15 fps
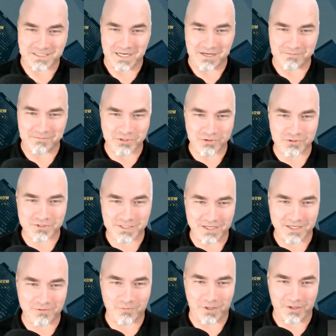Teamsters
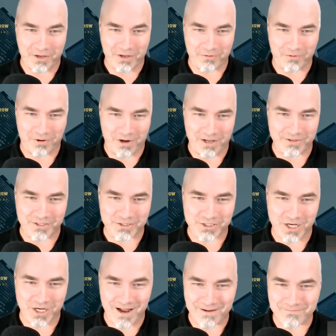did while they were on the
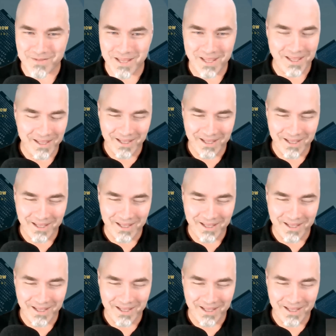job,